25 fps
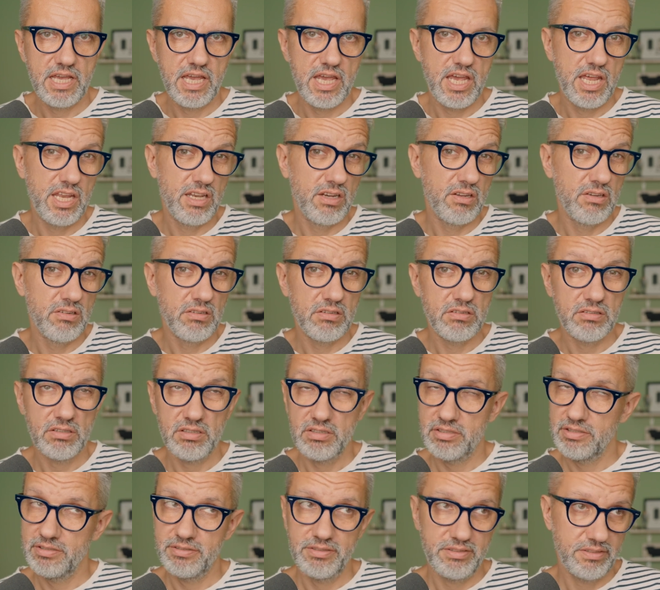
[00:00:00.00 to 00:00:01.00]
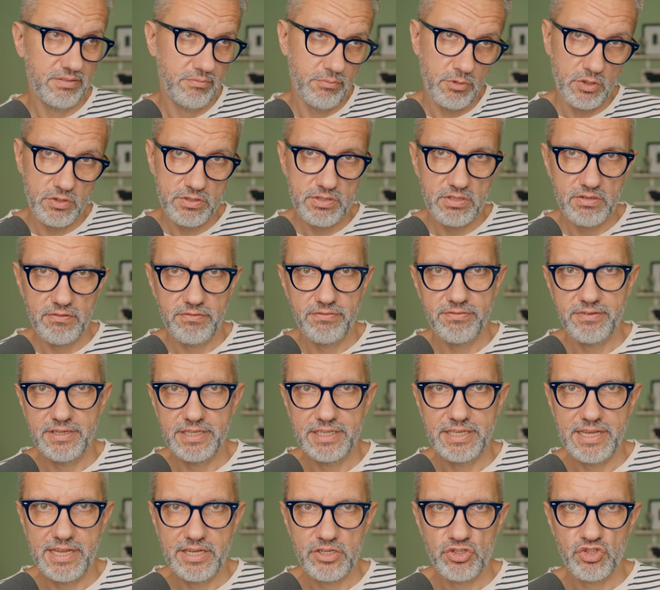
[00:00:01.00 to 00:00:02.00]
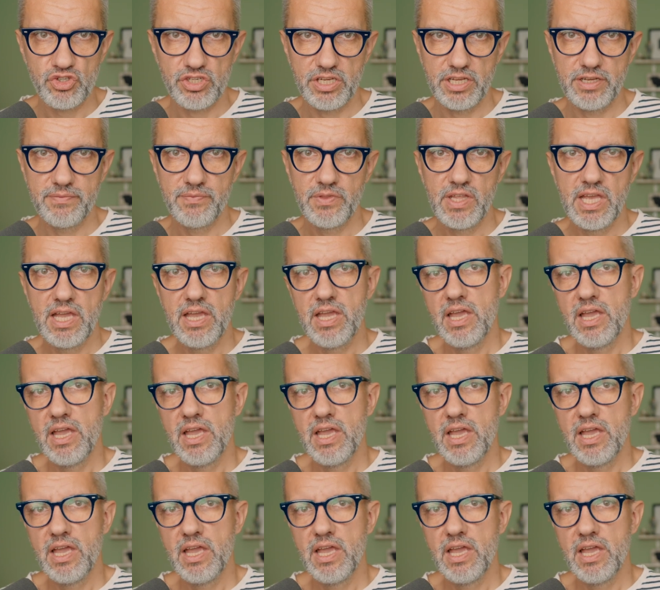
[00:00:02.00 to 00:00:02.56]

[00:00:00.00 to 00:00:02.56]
and got most of attention.